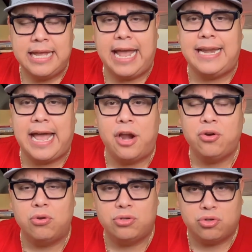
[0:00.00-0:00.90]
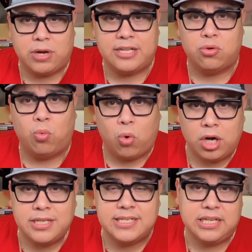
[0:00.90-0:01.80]
And now you're going to try to
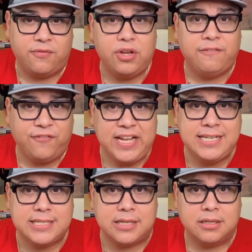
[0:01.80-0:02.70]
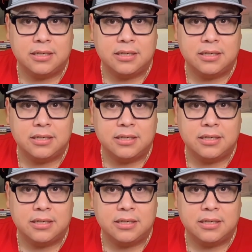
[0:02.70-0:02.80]
work to see if you can fix it,